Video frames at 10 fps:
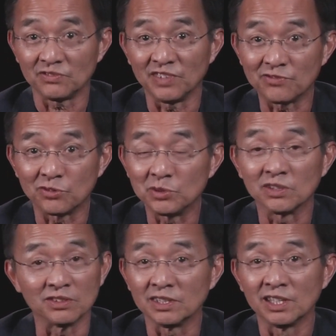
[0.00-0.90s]
play for
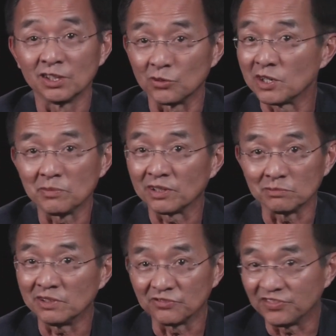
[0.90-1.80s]
real. Don't worry
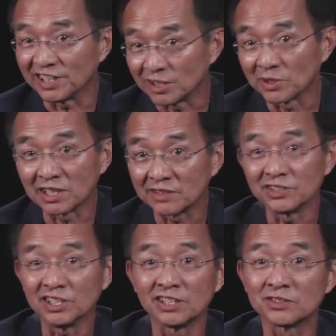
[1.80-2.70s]
about being funny or whatever,
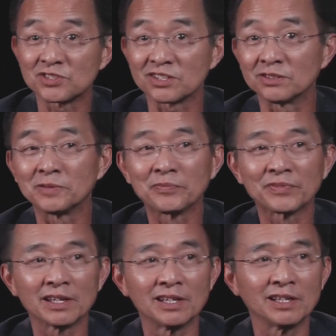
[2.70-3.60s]
you know. So,
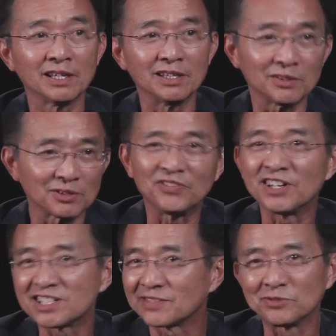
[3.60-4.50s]
you know, and the
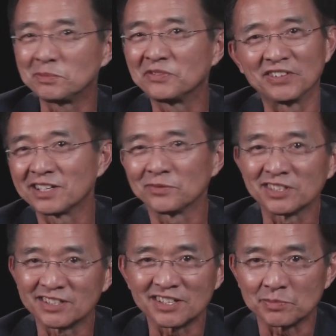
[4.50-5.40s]
funny stuff will be funny
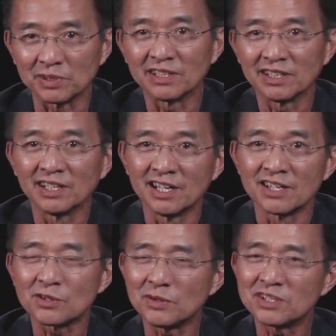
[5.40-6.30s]
when it is. But
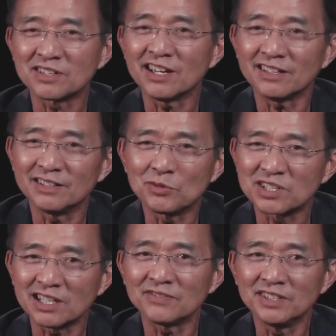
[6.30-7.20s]
so it was
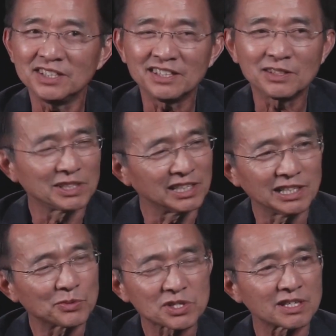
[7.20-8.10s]
kind of a neat thing.
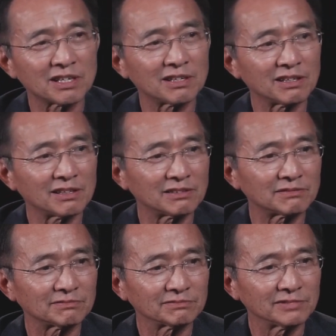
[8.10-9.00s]
He was,
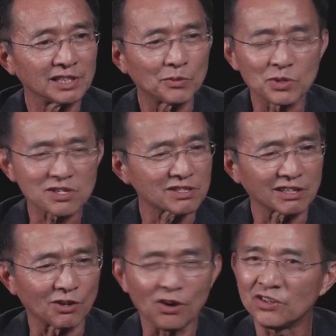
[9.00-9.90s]
you know, it was just
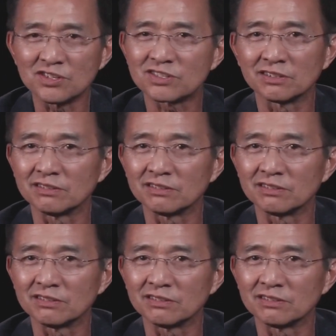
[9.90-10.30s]
like all this